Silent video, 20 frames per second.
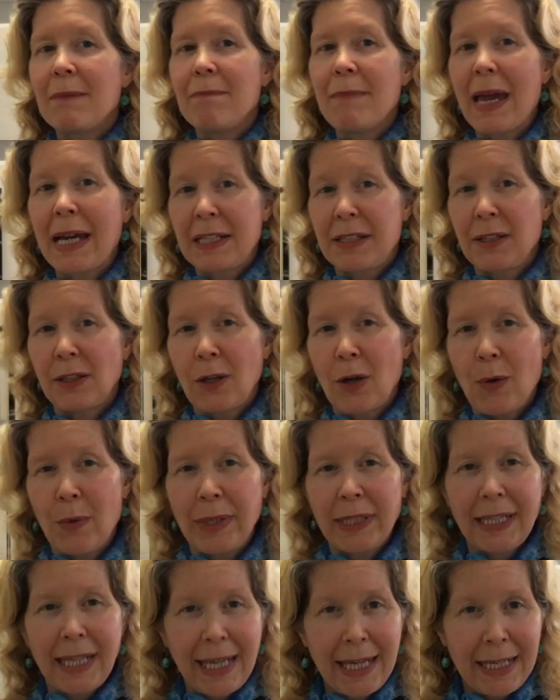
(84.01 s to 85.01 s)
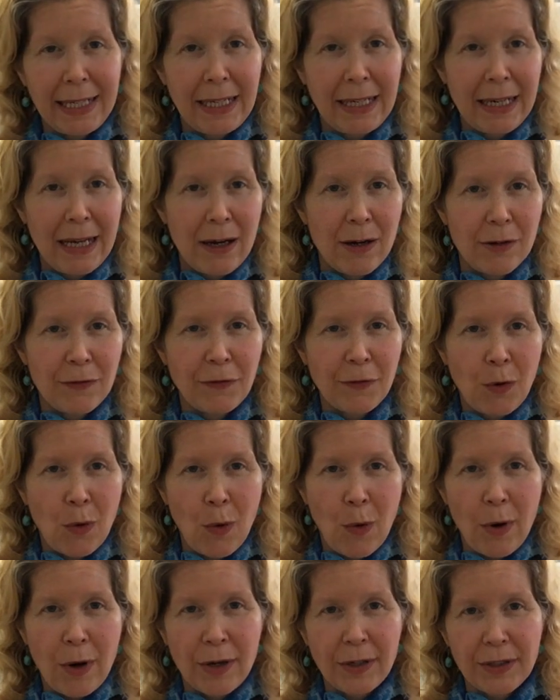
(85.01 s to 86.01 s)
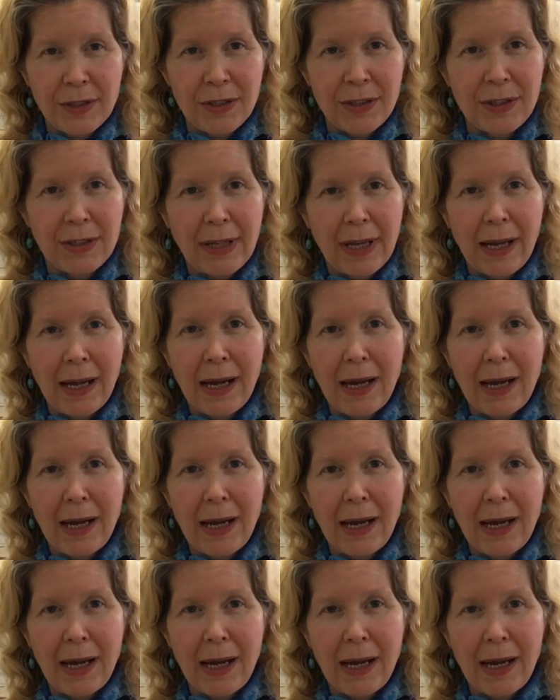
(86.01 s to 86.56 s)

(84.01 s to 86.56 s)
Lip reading: Mexico and Canada, of course,